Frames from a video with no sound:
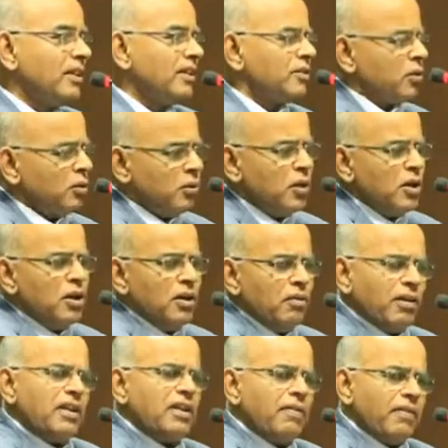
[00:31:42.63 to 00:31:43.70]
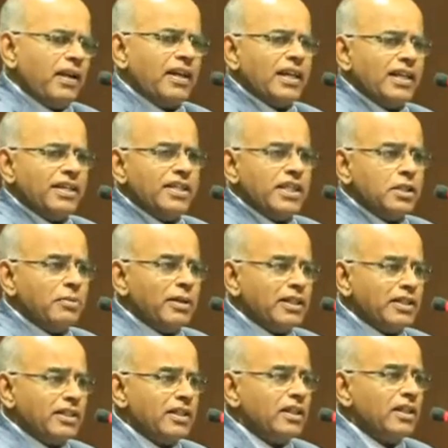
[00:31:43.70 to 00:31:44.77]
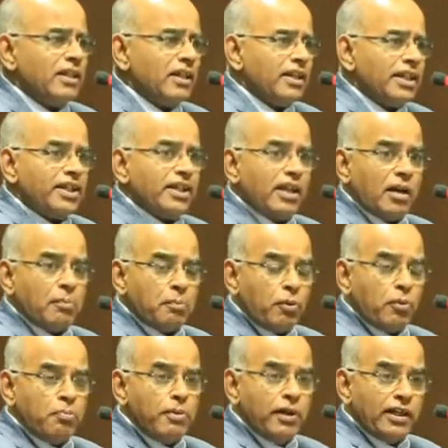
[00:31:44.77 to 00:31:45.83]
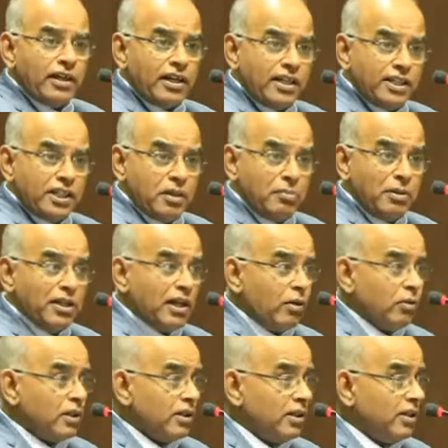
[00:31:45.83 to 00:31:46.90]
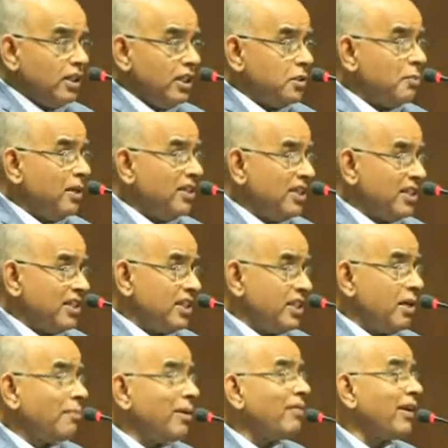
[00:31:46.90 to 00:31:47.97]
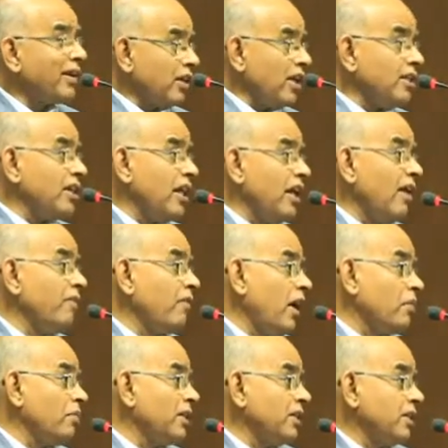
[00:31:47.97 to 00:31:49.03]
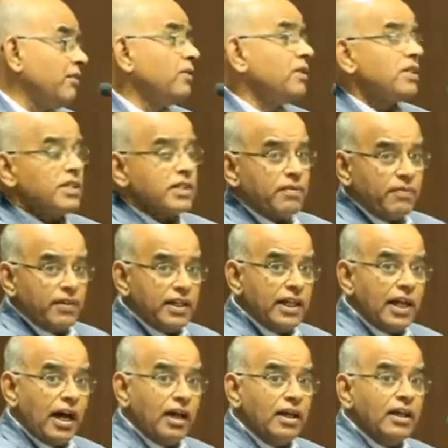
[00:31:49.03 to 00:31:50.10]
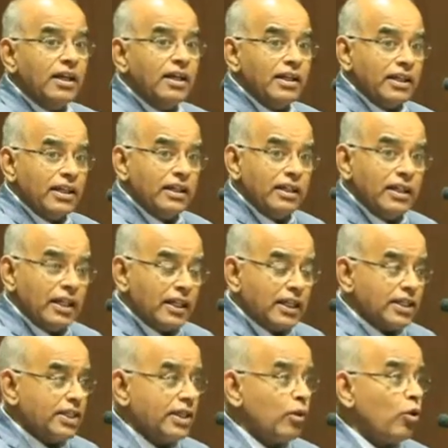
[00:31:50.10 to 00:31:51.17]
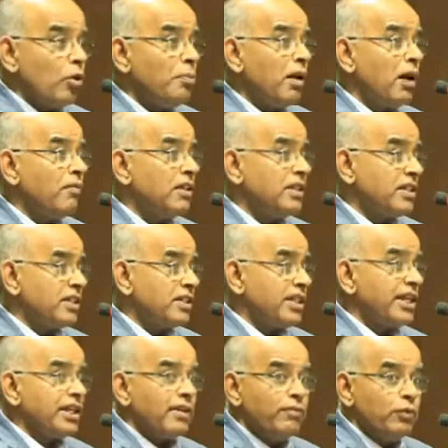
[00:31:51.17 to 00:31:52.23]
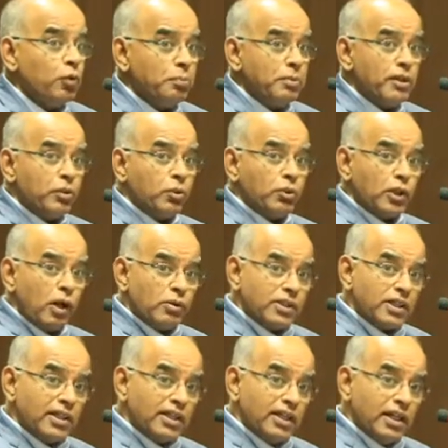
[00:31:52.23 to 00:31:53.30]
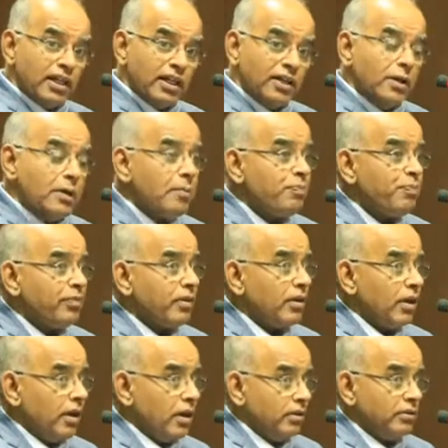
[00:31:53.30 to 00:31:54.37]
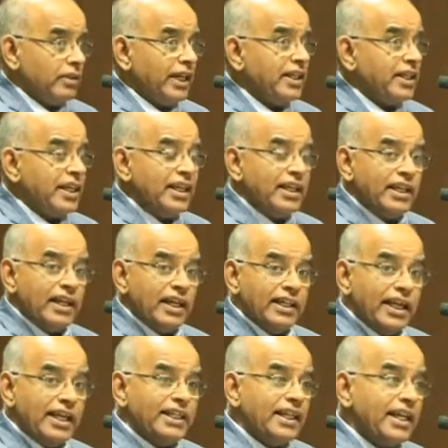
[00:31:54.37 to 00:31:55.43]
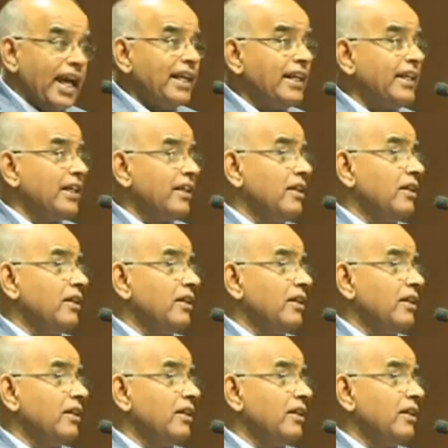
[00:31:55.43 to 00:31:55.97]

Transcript: So, one of the finest judgments written on proof beyond reasonable doubt is by Justice M.N. Venkatachalamaya, former Chief Justice of India, in Krishna Gopal versus State of UP 1988,